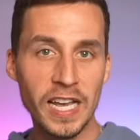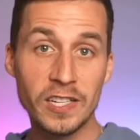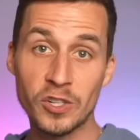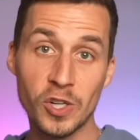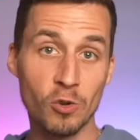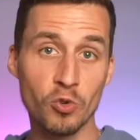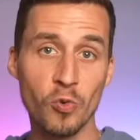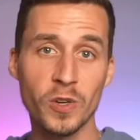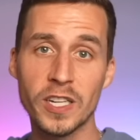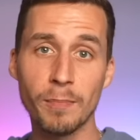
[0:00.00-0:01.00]
His
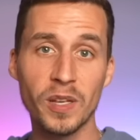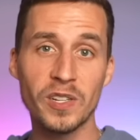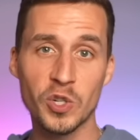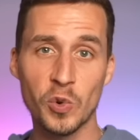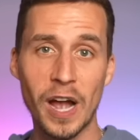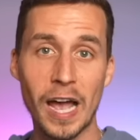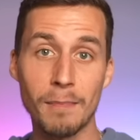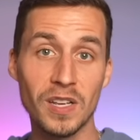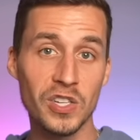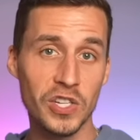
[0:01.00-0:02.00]
children were simply
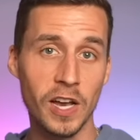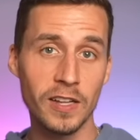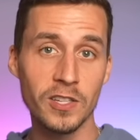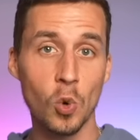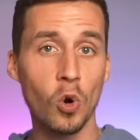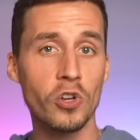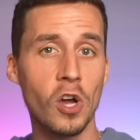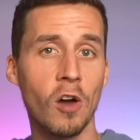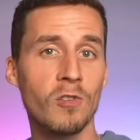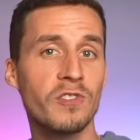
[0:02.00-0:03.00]
described as sons or
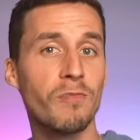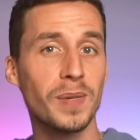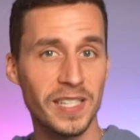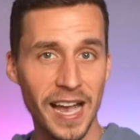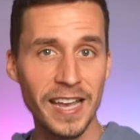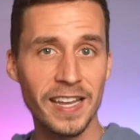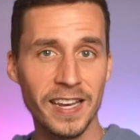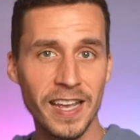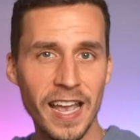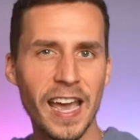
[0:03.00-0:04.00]
daughters of
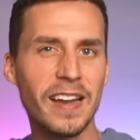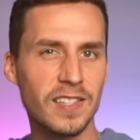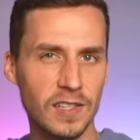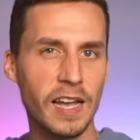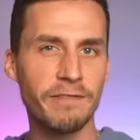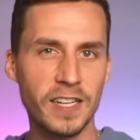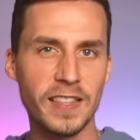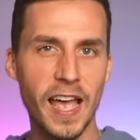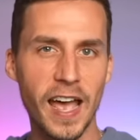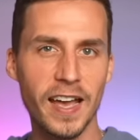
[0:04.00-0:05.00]
Poseidon, and it's left at
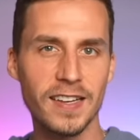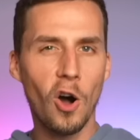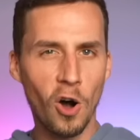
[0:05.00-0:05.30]
that.